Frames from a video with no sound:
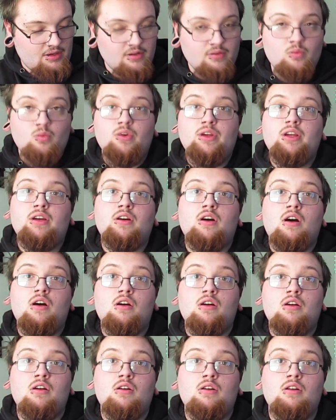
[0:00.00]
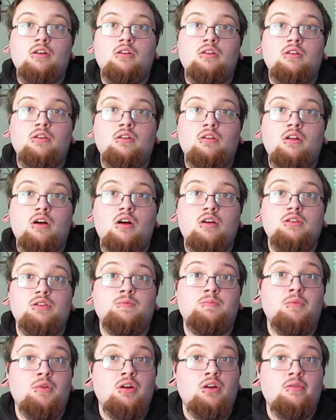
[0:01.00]
We call her Claw's
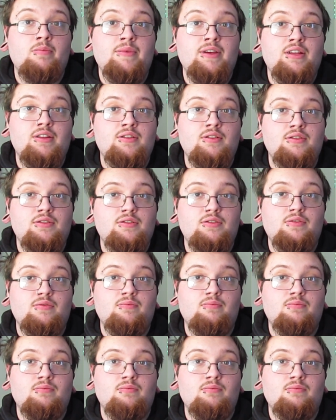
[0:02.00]
Murder Mittens.